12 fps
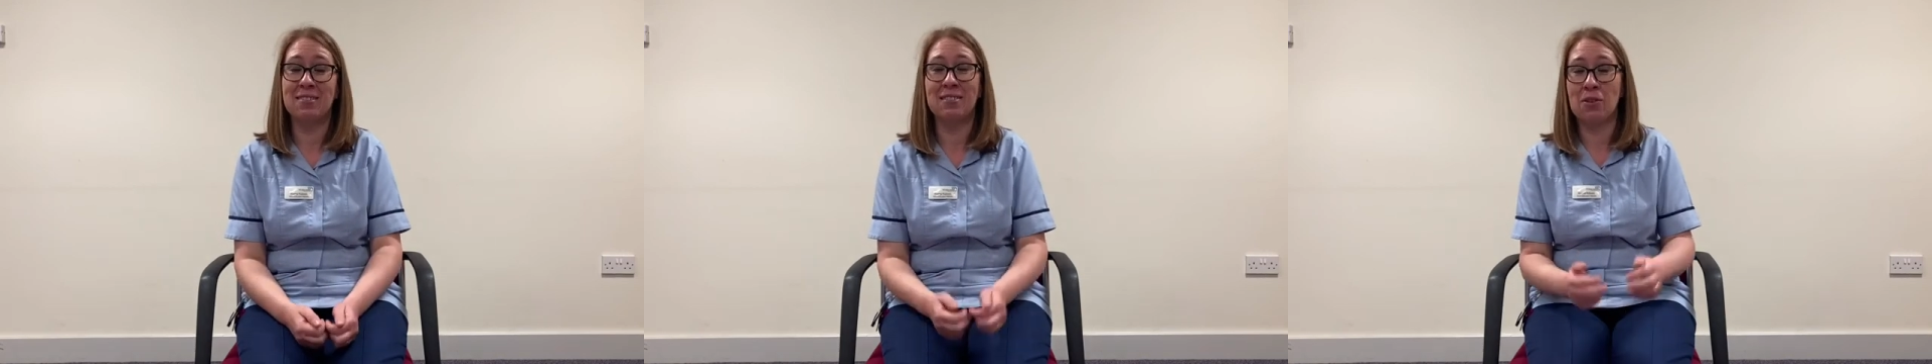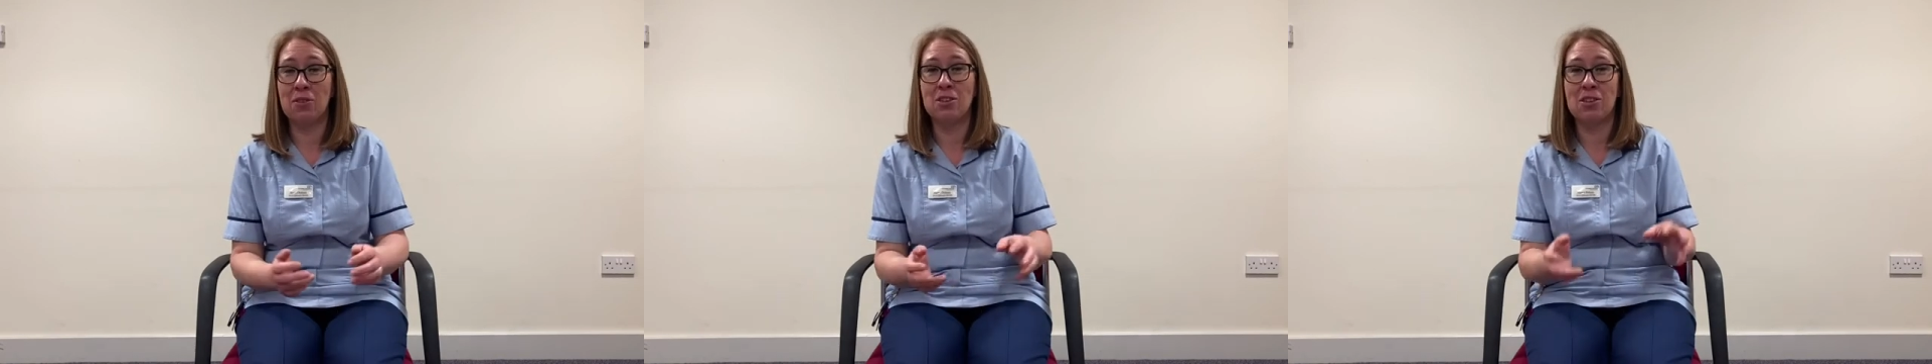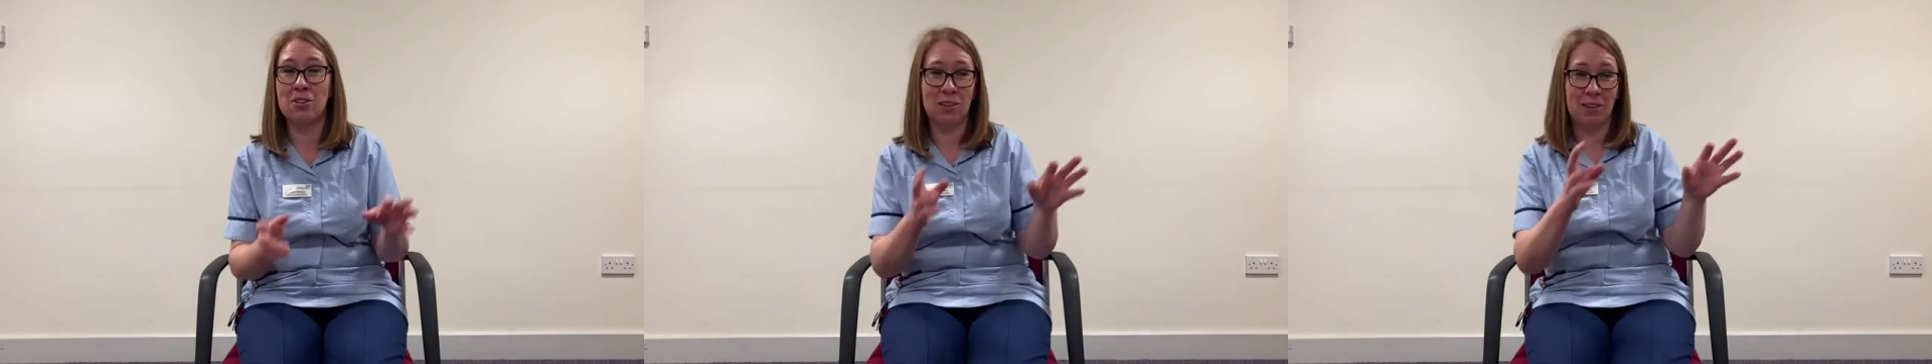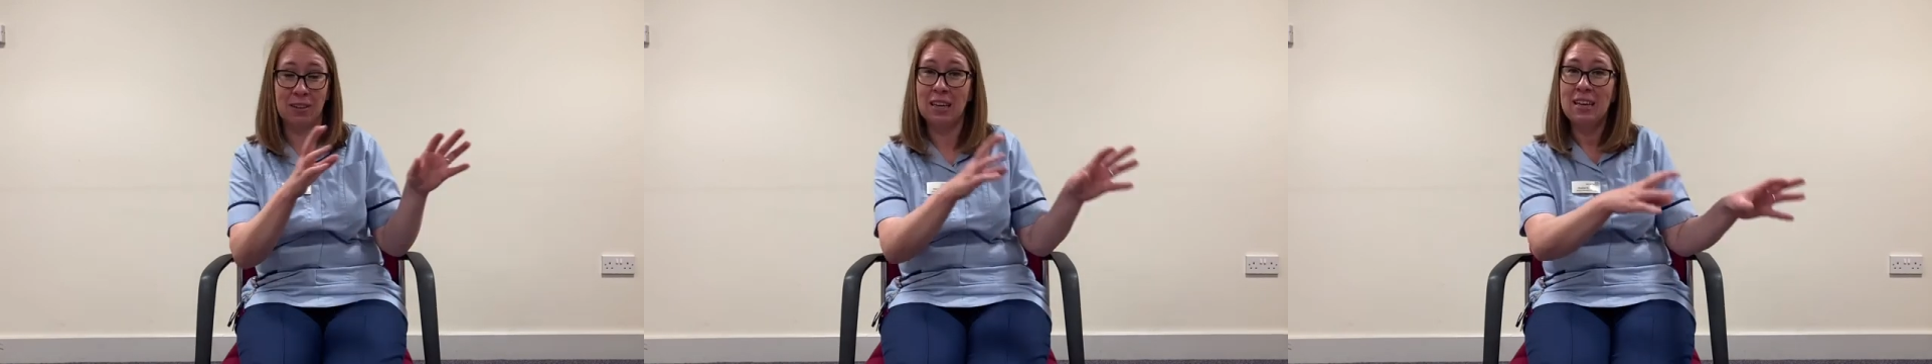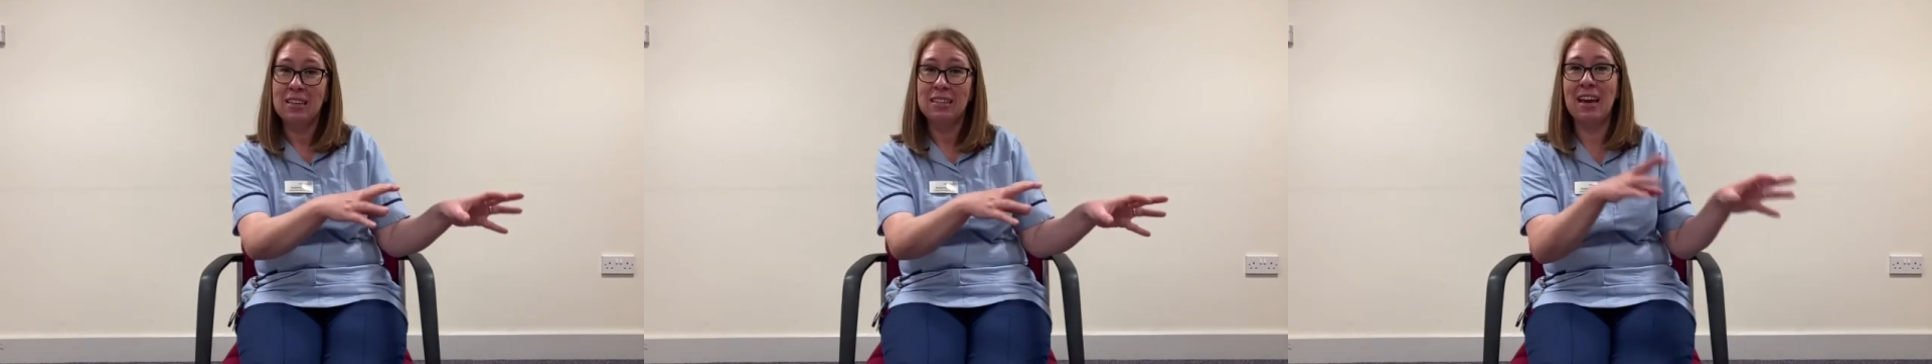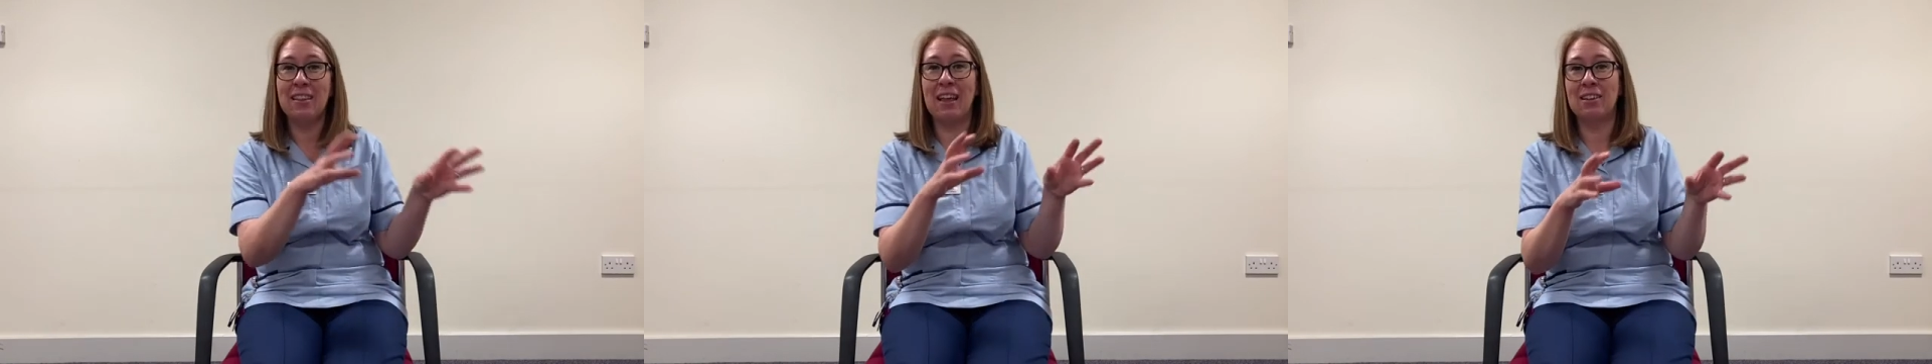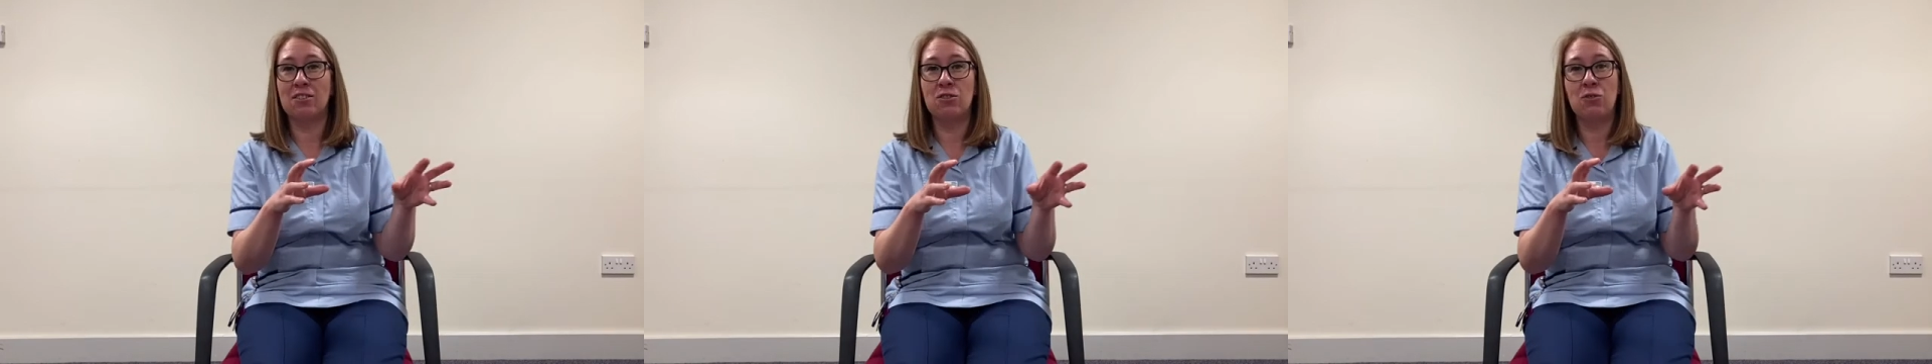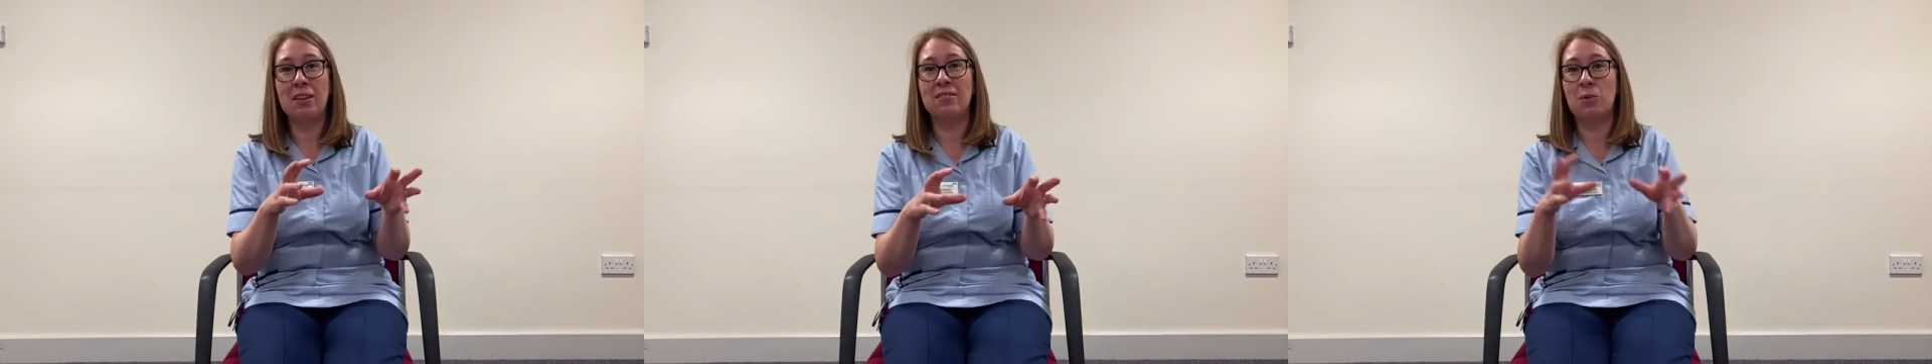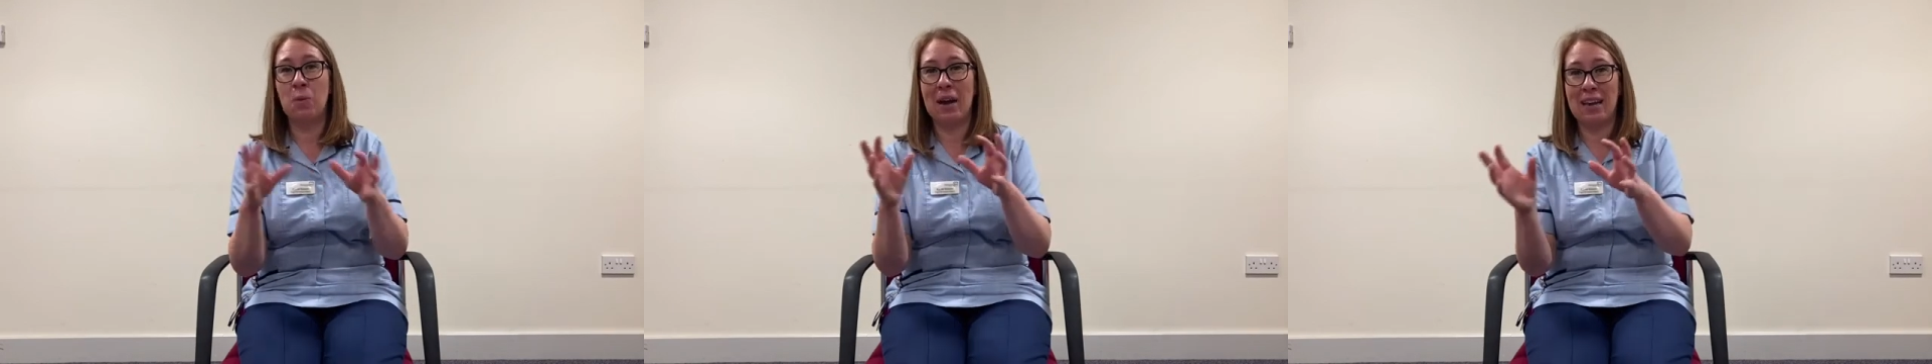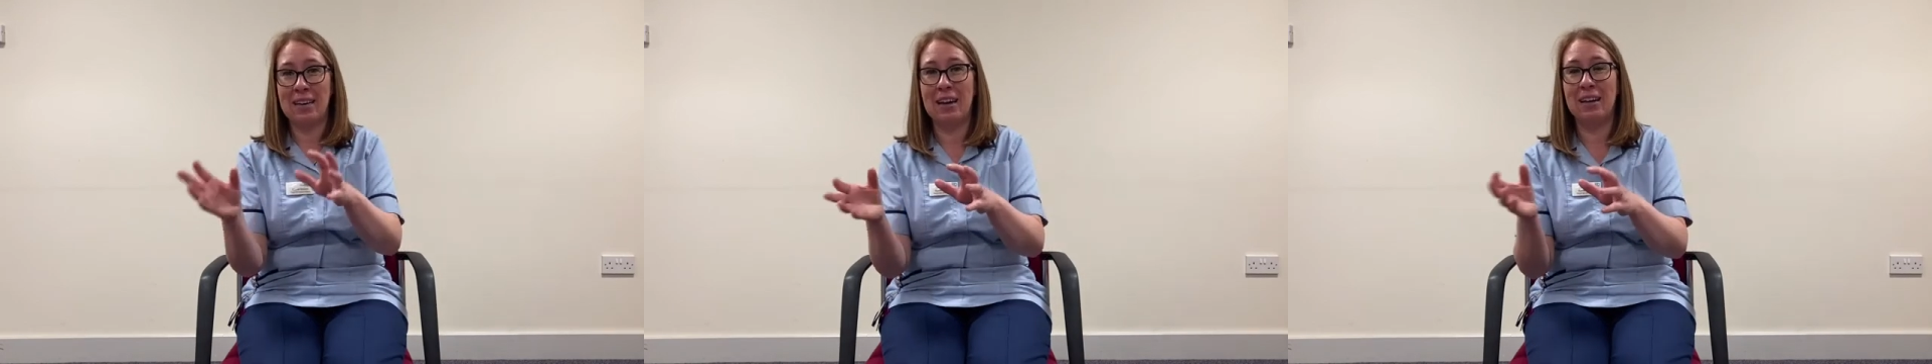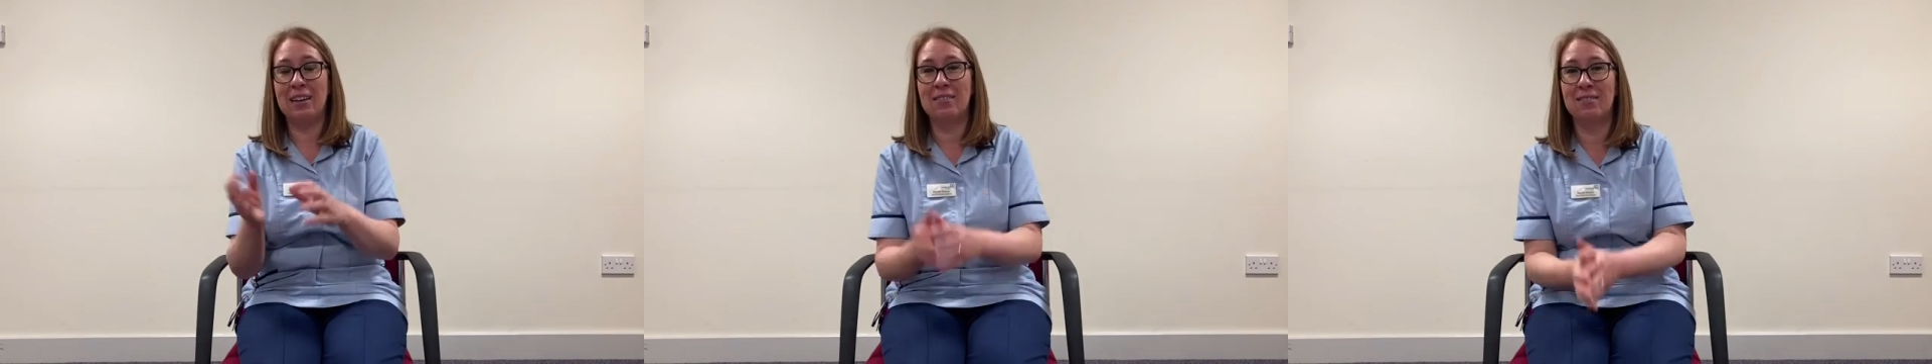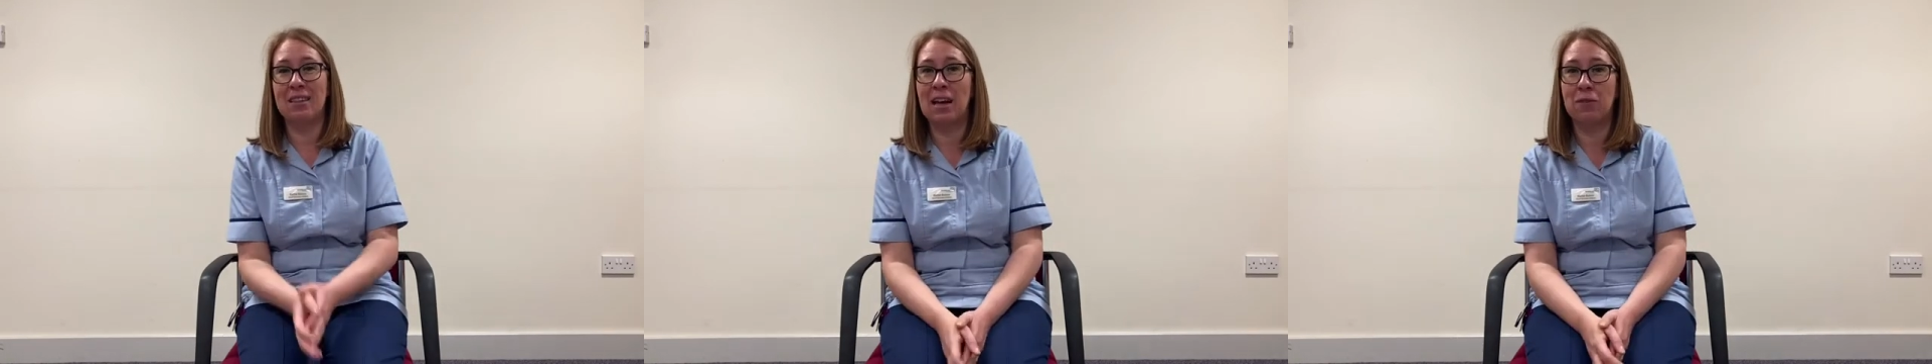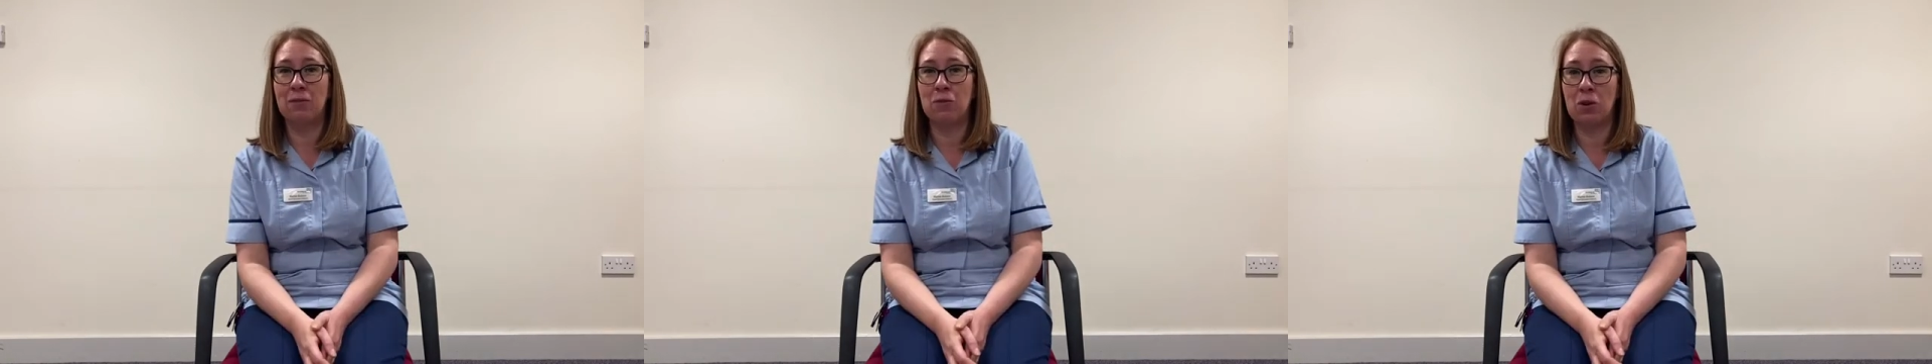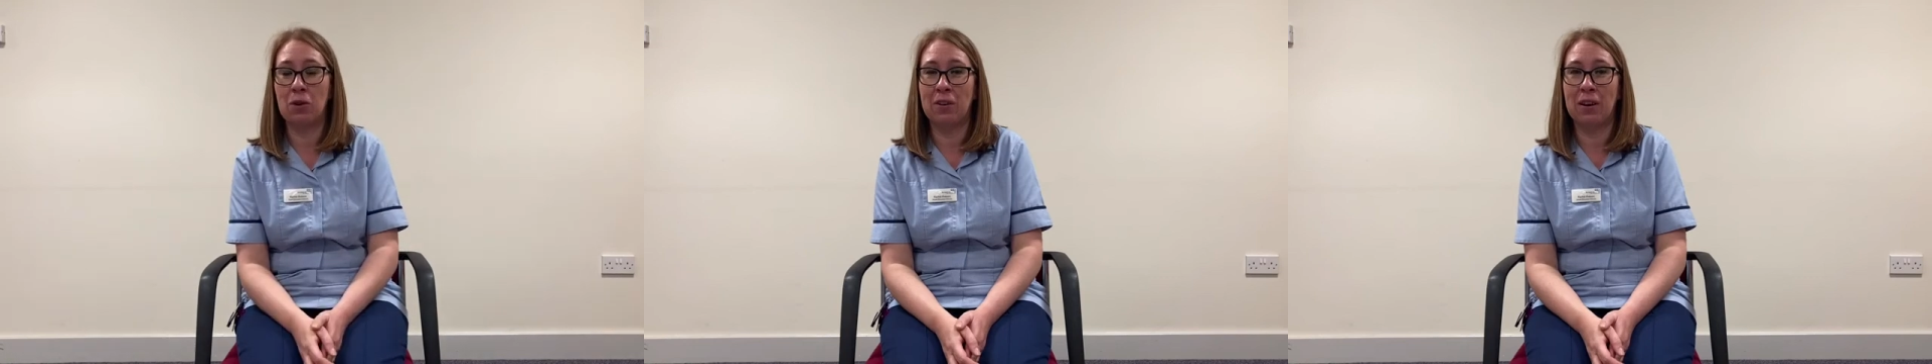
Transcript: so that you can get that straight away and it's there for her.